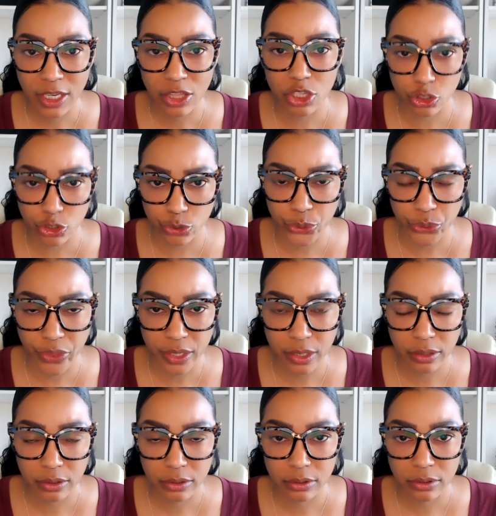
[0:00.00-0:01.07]
the truth.
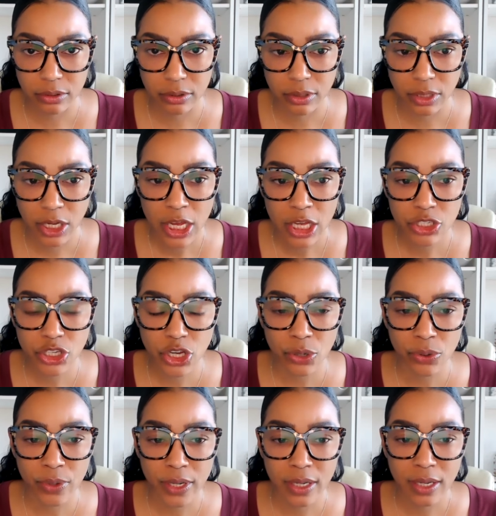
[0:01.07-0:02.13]

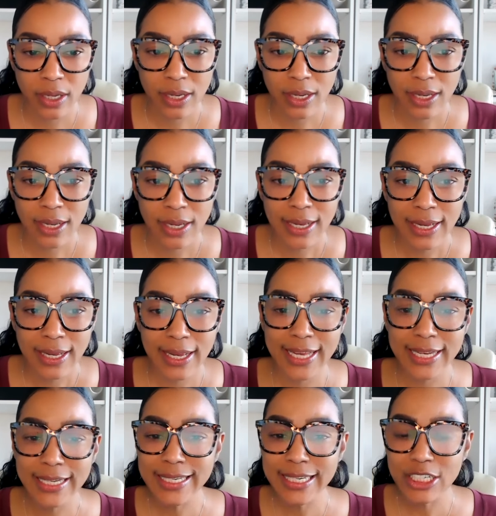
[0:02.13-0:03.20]
So, in
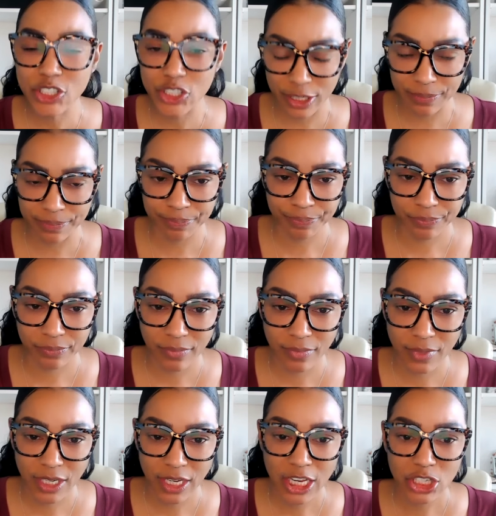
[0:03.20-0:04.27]
addition
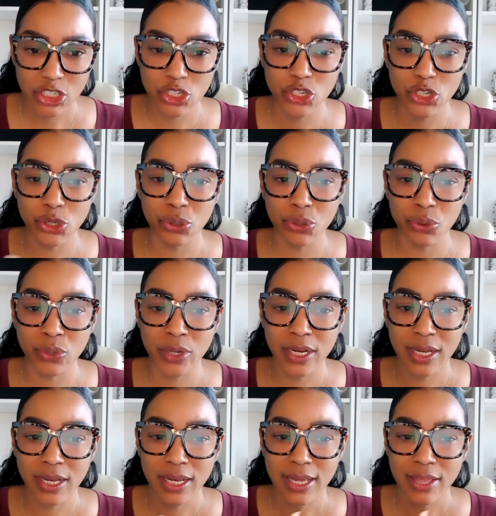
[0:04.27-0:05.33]
to
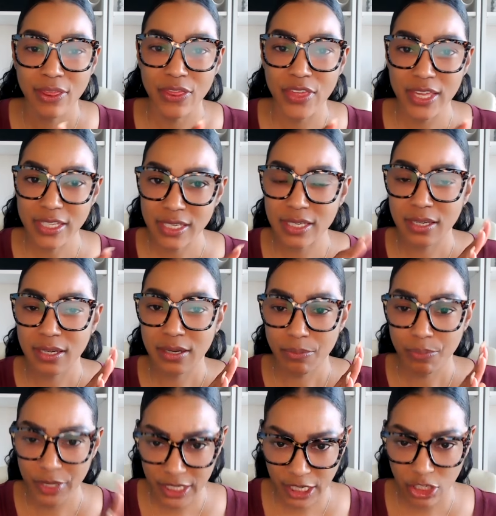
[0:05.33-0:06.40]
this
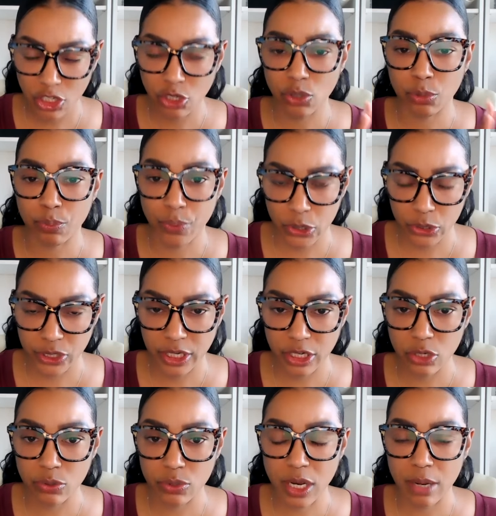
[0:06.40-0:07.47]
particular person
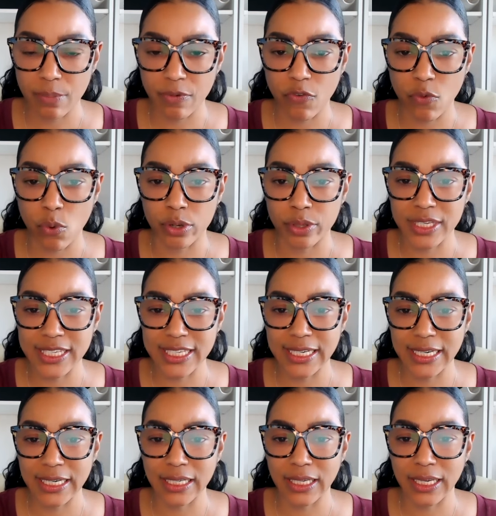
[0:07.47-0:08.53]
who's come forth,
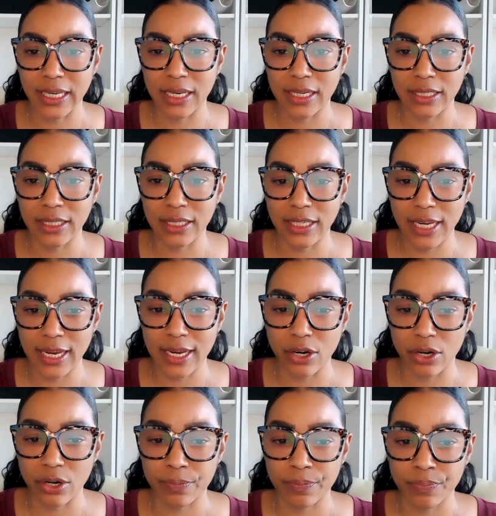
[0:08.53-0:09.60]
Cindy Lee
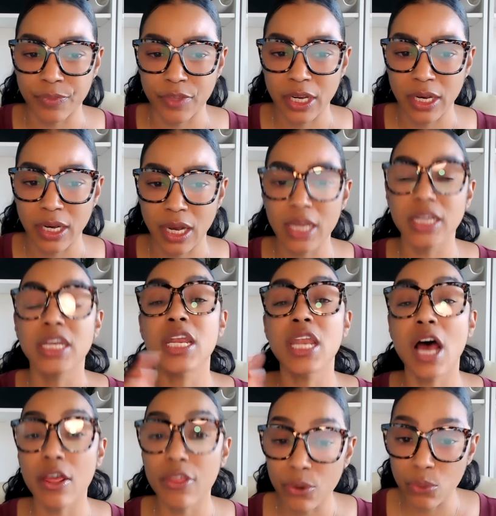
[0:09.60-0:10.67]
Yeager,
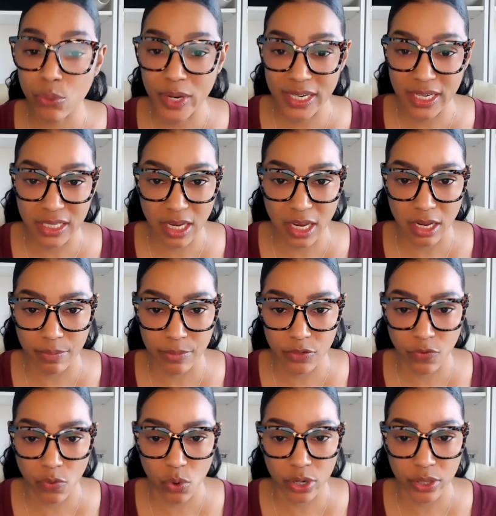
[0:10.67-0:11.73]
another witness comes
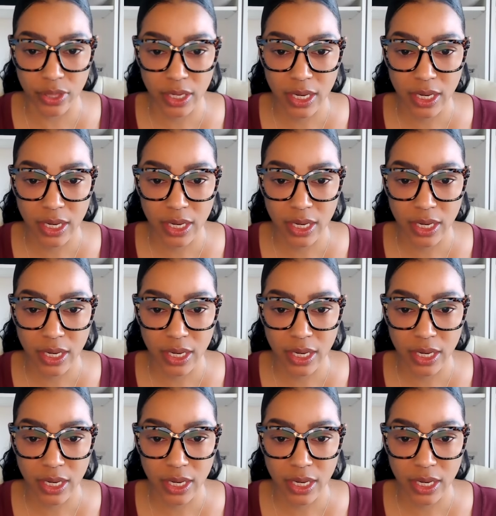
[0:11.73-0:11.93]
forth.